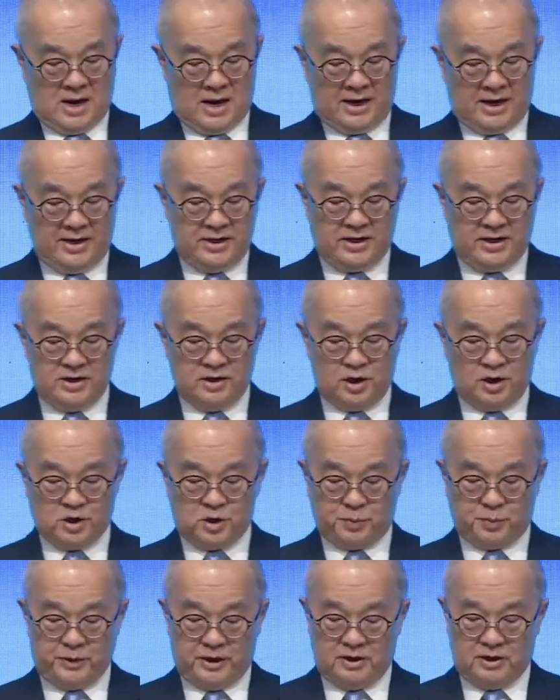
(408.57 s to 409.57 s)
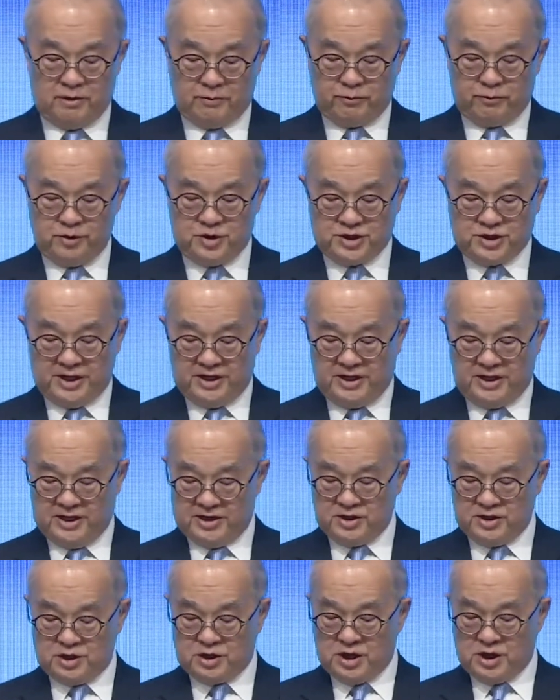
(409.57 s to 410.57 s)
I cannot speak of
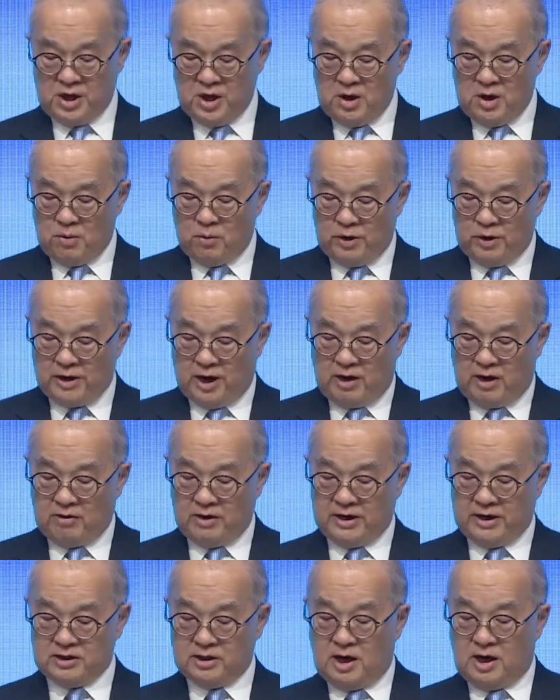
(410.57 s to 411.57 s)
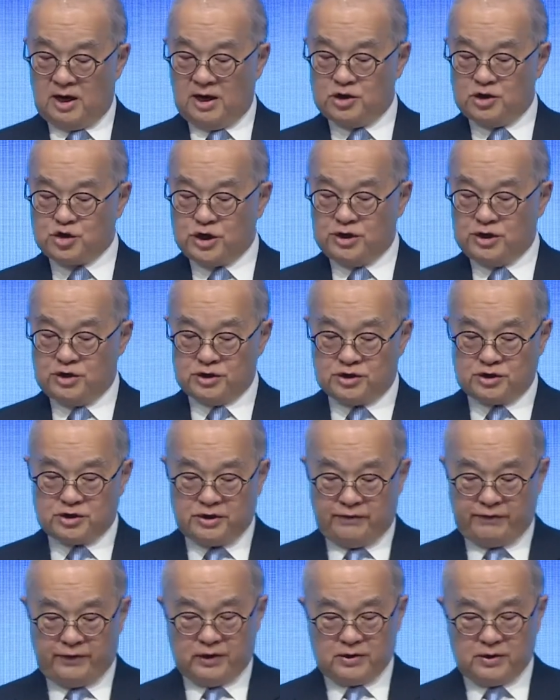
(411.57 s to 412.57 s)
resilience without acknowledging the
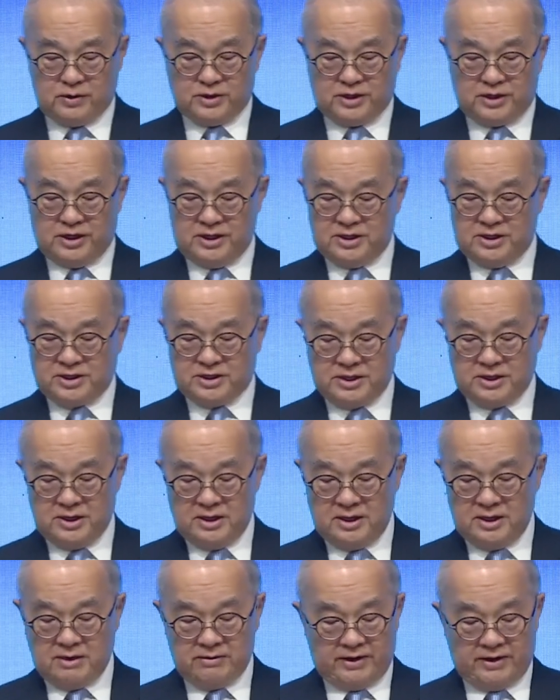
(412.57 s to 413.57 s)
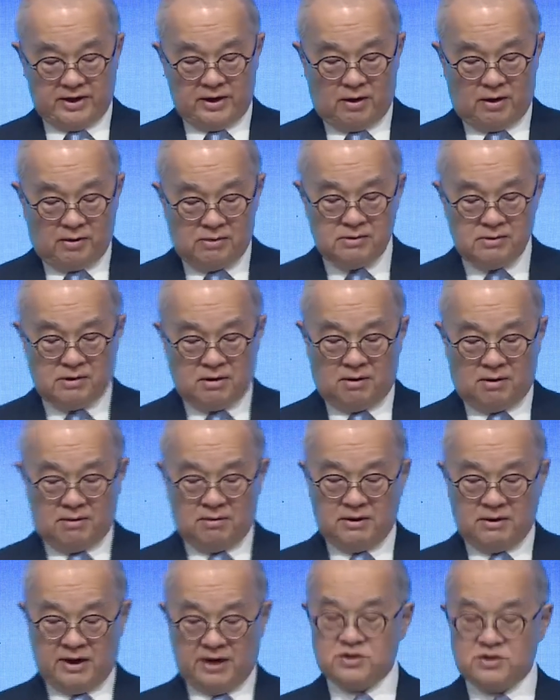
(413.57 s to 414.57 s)
difficulties that Hong
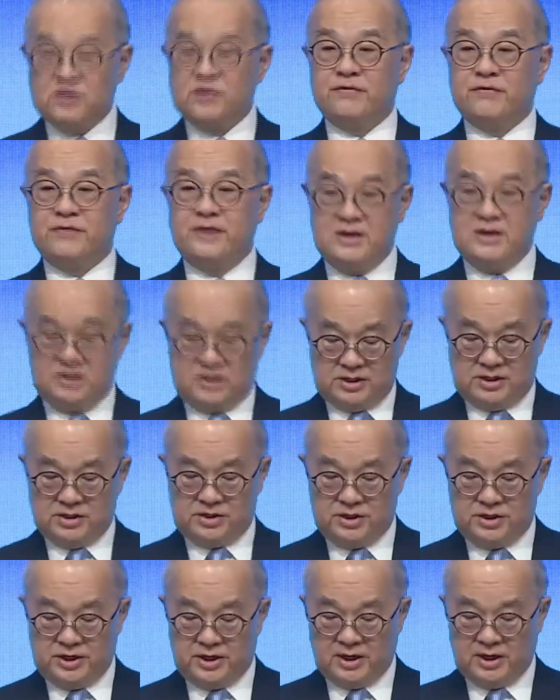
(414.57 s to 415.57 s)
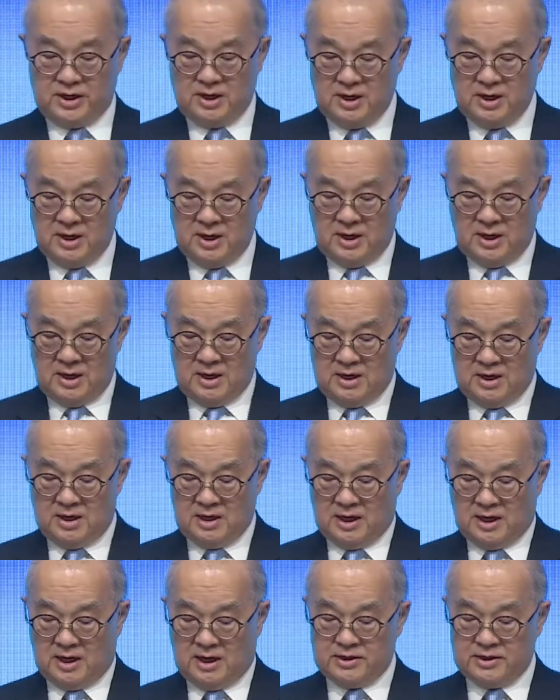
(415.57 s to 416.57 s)
Kong has faced this year
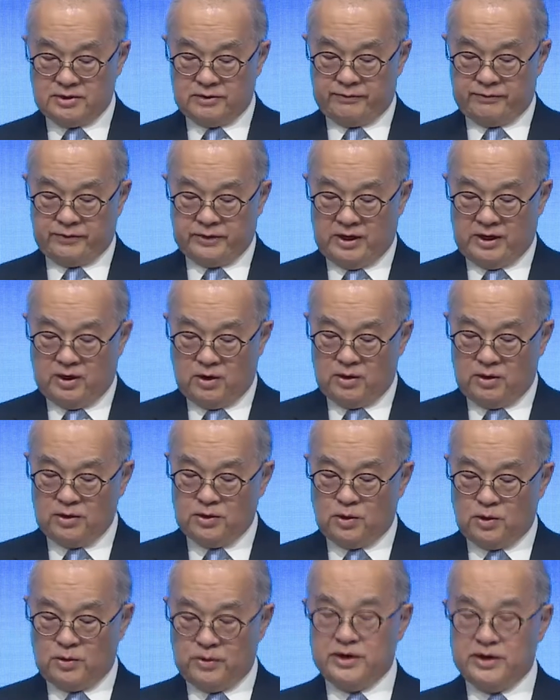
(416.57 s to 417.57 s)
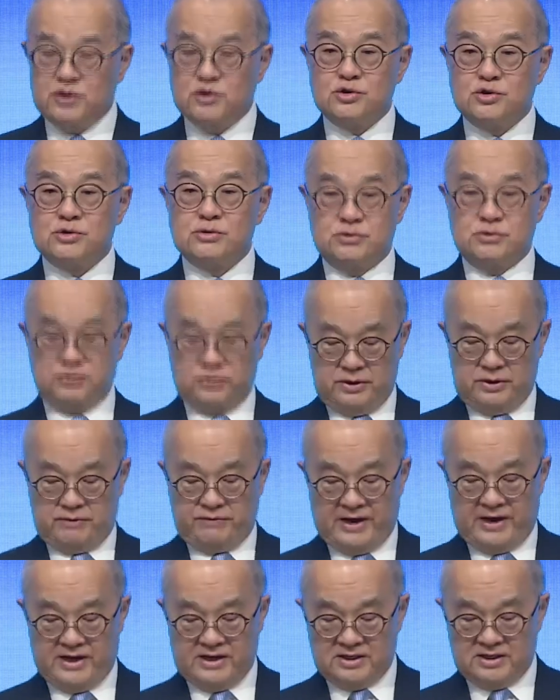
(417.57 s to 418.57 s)
in the light of the ongoing social
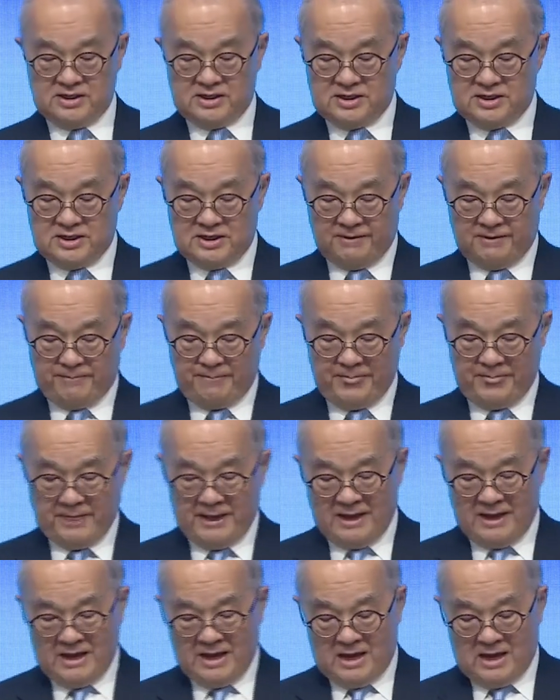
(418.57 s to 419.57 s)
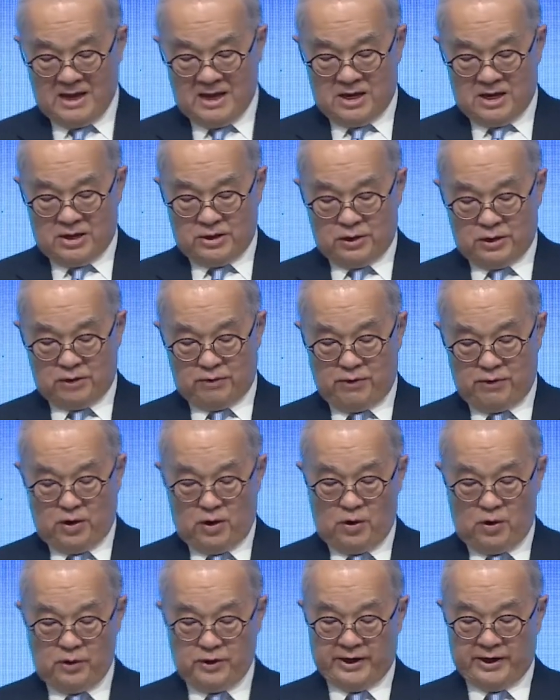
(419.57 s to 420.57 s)
events. The
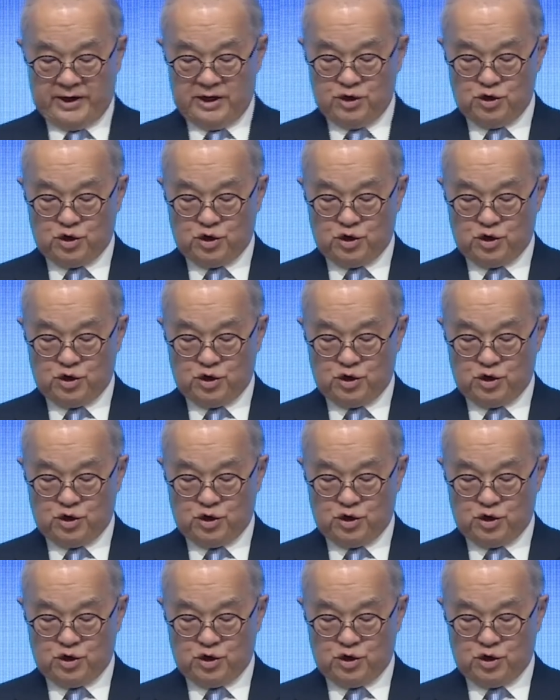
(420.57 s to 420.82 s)
role that